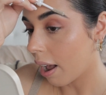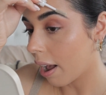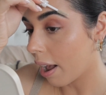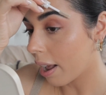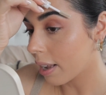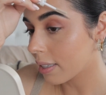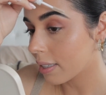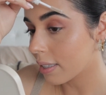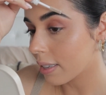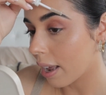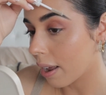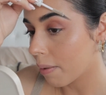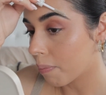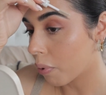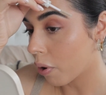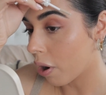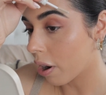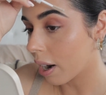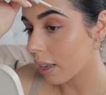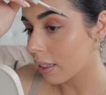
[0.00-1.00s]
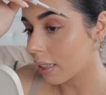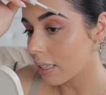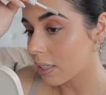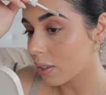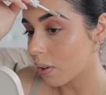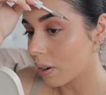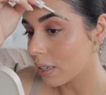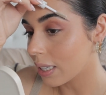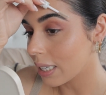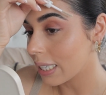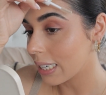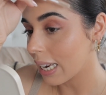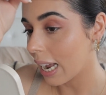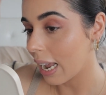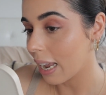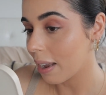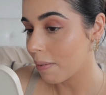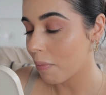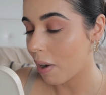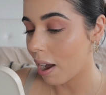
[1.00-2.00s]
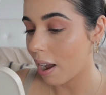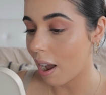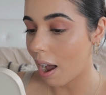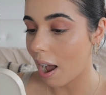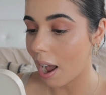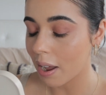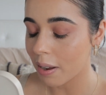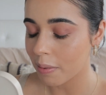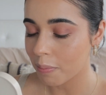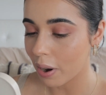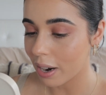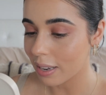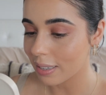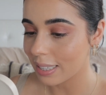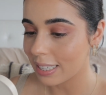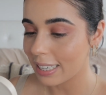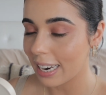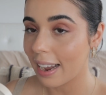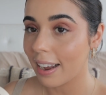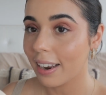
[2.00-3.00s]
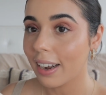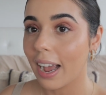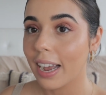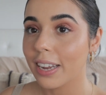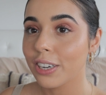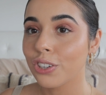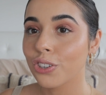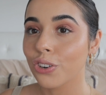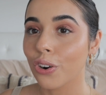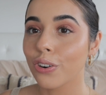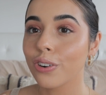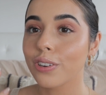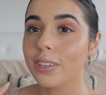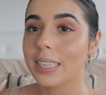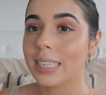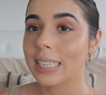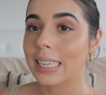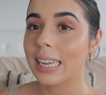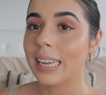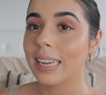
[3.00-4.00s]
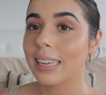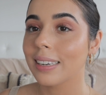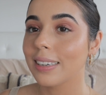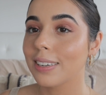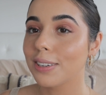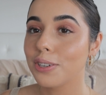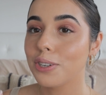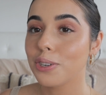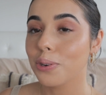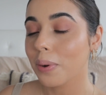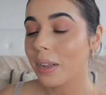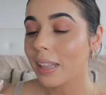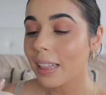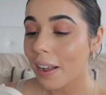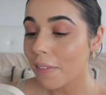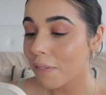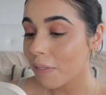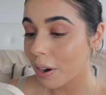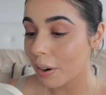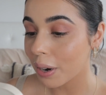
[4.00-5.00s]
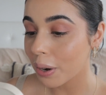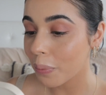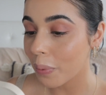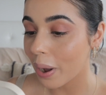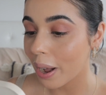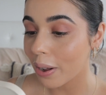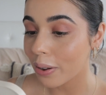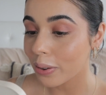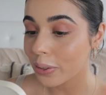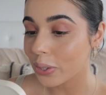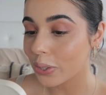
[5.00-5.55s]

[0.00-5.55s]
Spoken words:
as a product that's going to tame my eyebrows down, I don't see it doing that very well.